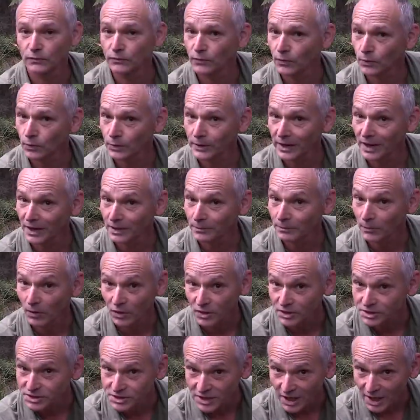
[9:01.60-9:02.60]
fall down a
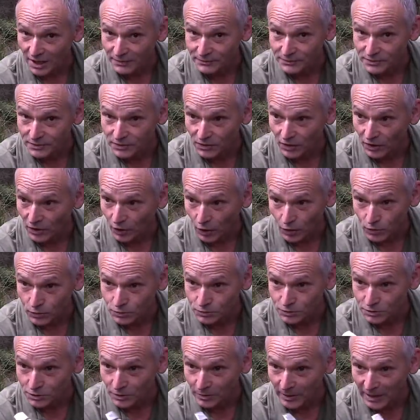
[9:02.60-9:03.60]
mine shaft, like I
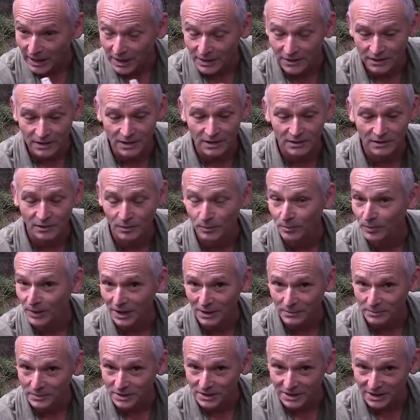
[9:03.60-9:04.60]
could do out here, and I
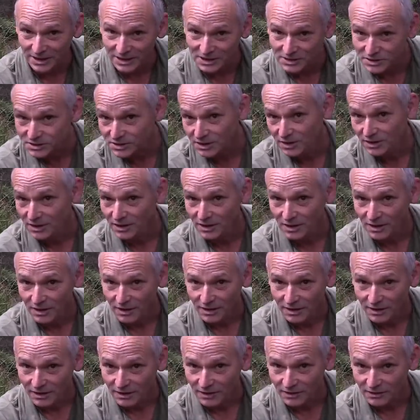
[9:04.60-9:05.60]
break my legs,
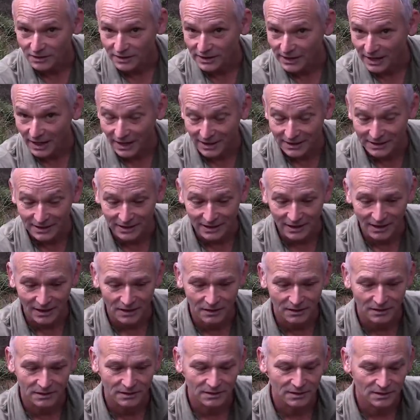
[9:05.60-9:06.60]
and I can't get out,
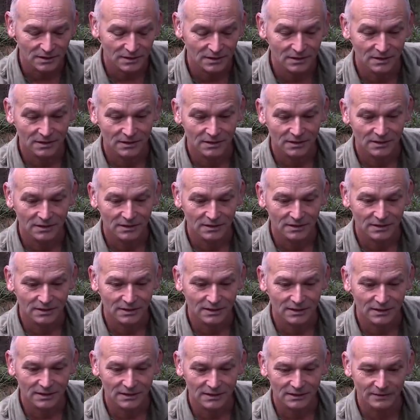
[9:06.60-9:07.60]

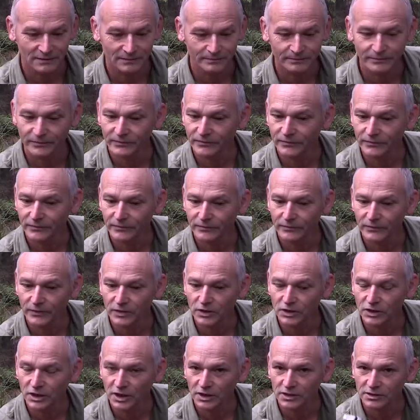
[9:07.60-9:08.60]

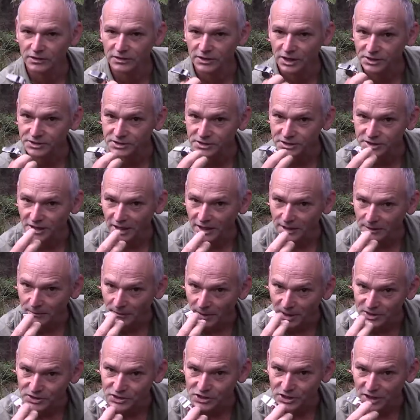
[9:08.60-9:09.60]
it doesn't take
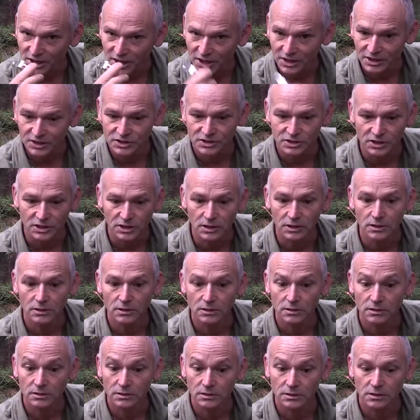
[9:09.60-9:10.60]
much energy
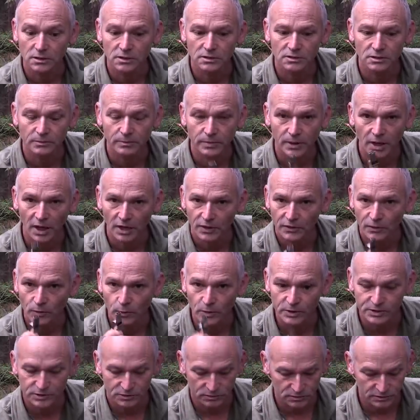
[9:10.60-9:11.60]
to blow the
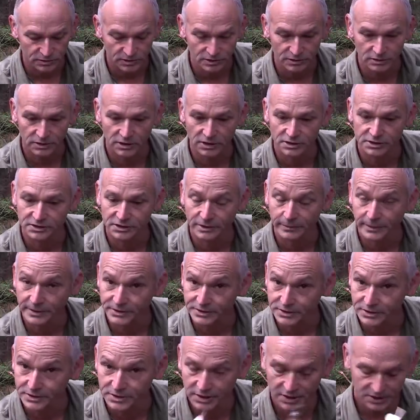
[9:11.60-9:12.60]
whistle to get
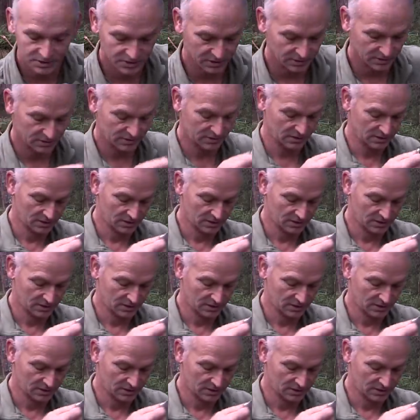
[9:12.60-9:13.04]
someone's attention.